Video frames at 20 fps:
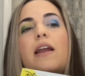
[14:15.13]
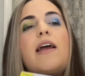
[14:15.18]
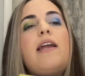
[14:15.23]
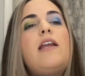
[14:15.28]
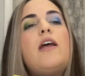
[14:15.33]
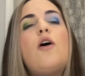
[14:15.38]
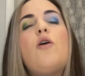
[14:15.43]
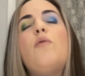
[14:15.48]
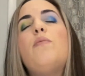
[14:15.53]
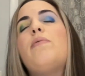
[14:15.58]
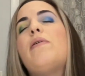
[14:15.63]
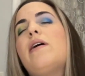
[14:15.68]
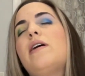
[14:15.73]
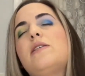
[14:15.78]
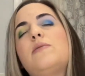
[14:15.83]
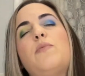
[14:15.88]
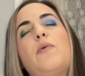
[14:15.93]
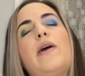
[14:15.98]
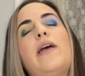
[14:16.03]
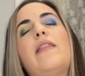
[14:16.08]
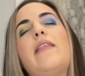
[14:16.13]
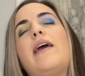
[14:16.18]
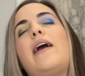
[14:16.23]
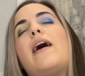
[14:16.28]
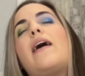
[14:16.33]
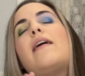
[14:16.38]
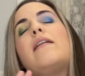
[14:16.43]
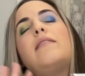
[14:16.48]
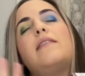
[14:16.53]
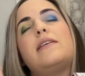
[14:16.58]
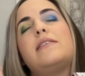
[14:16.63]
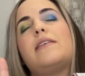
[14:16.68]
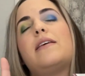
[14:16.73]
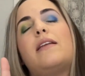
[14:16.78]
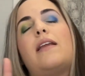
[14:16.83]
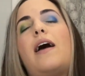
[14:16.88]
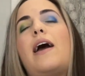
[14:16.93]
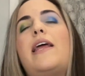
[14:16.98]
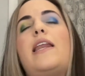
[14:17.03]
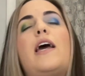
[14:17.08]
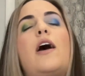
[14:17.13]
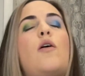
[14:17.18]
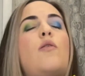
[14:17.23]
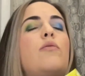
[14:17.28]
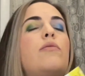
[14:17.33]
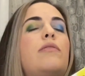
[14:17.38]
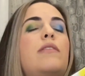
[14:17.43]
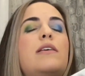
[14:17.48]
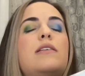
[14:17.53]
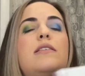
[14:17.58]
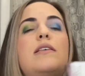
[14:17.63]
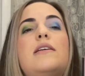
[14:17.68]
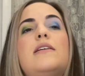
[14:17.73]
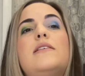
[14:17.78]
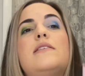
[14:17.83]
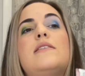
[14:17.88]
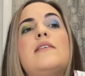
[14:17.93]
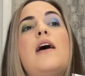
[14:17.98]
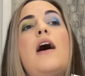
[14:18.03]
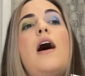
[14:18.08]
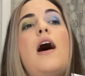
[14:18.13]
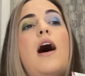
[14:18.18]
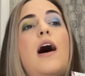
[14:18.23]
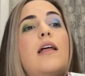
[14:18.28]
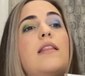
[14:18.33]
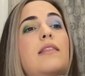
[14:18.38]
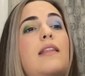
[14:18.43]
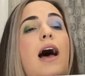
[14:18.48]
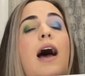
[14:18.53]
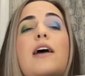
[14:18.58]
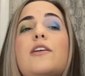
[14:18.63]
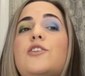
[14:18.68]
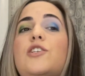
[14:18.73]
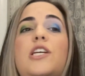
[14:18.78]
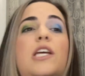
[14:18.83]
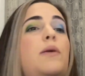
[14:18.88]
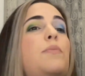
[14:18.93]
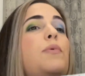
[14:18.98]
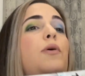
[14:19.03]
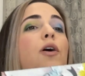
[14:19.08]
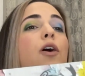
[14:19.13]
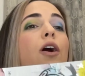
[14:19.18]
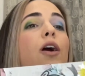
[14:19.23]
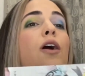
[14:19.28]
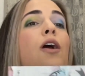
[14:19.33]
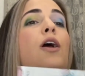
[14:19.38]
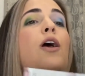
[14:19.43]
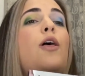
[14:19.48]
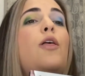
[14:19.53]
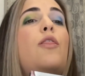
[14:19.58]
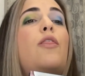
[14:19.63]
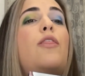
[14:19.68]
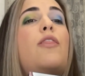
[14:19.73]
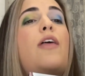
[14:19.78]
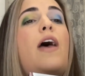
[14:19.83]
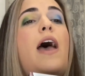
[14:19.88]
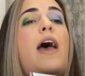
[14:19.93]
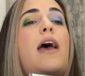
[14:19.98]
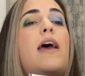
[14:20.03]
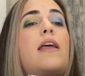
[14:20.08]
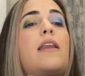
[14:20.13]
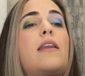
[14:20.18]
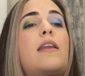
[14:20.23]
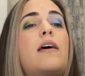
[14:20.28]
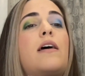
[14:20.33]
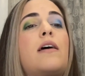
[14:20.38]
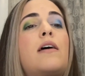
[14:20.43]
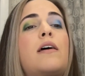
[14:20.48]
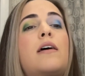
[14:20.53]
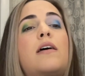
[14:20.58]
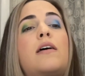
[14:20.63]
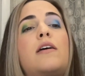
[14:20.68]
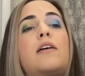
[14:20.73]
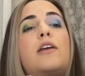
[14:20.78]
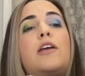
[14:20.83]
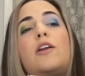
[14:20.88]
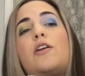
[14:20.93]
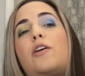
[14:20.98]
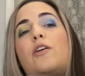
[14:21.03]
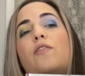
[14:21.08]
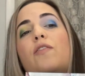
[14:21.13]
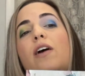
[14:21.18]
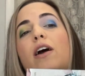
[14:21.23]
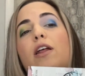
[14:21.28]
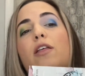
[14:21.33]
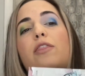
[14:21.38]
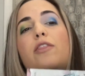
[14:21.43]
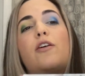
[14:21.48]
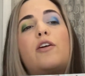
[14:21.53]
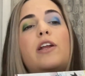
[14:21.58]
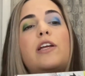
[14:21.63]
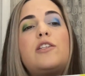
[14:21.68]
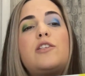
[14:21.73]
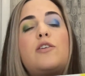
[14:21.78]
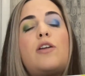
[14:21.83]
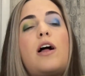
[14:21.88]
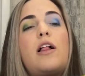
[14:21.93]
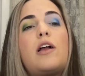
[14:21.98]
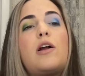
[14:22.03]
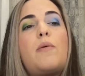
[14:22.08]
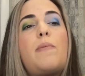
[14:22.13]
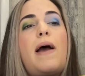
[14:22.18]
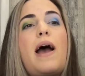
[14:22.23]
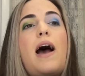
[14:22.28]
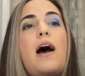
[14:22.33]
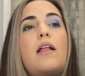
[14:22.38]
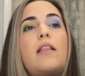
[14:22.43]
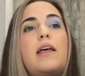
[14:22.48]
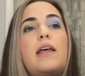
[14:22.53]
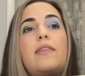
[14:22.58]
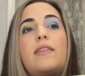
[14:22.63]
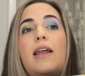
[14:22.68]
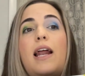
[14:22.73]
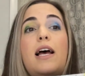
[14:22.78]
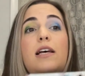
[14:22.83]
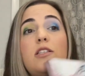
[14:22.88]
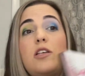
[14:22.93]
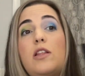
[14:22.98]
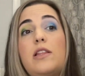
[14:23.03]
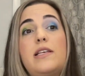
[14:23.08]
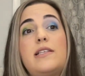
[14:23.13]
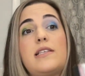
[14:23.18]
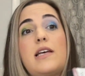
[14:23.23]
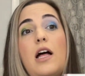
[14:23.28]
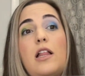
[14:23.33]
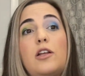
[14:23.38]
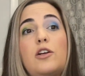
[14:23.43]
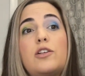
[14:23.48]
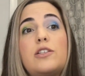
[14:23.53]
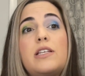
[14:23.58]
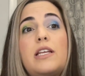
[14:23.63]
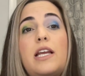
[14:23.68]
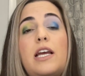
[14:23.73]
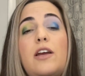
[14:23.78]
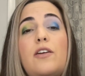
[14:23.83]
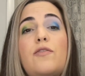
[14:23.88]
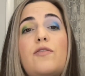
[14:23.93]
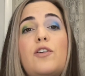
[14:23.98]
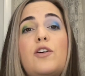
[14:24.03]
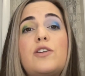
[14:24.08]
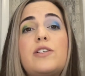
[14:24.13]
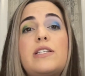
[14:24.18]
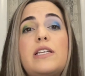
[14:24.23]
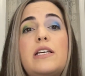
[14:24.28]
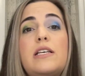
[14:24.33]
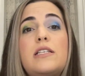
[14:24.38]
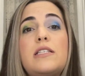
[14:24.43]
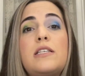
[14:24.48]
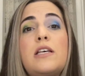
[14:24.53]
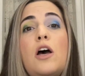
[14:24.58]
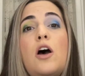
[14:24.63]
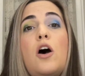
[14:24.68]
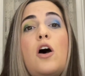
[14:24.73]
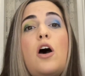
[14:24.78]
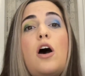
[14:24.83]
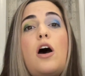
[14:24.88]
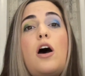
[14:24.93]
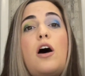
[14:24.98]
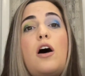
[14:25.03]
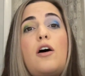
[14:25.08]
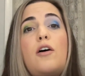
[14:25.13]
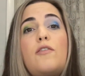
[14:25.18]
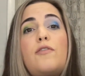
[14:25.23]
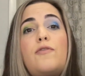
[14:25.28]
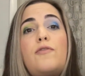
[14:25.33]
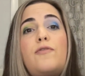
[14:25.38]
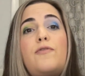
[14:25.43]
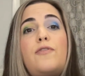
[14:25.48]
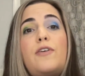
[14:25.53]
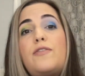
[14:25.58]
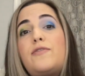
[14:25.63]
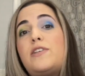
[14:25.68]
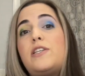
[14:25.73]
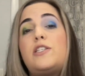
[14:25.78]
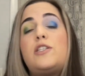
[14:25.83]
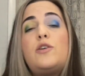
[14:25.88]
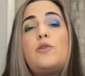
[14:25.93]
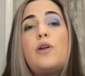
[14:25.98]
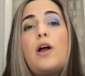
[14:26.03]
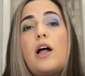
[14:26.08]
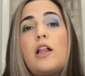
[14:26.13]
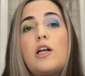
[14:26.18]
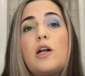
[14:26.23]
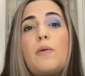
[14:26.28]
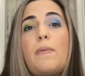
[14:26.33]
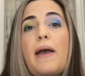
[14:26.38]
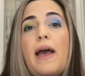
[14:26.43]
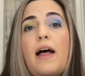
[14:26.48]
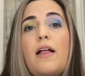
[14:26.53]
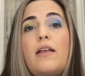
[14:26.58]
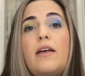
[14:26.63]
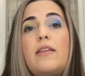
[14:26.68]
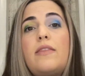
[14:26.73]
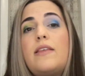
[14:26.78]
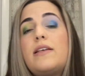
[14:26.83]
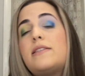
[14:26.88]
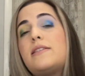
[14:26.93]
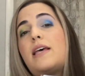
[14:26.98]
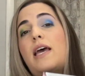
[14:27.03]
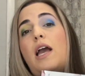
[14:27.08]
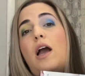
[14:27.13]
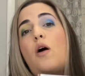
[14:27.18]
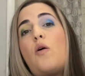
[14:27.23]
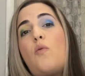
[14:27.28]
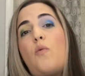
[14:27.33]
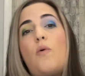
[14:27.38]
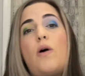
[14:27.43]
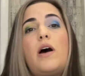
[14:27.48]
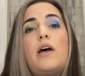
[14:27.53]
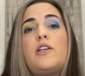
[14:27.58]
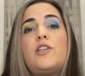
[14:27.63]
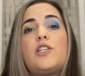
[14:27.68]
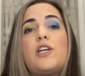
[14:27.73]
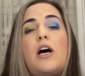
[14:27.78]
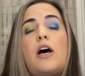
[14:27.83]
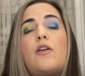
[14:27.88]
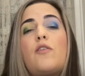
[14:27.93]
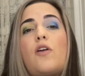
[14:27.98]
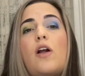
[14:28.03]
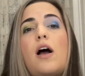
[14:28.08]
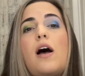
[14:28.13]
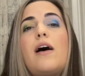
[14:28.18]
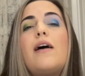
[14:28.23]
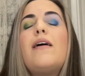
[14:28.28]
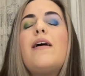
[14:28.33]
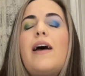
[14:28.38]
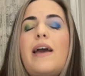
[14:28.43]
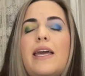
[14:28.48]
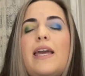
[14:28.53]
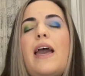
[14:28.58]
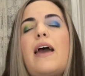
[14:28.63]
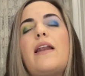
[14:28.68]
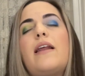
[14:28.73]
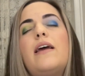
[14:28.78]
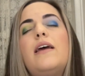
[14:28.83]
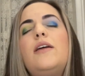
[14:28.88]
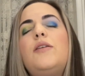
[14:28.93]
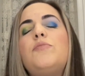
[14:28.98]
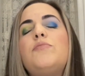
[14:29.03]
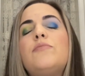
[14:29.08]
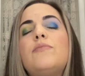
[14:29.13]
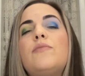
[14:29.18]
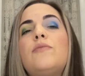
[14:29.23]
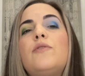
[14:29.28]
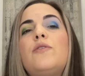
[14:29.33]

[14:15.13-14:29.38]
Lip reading: And I know price point, like, listen, I know this is a lot cheaper than, you've got a $32 palette that has all these colors in it versus a $52 palette that's like a one genre. I get it.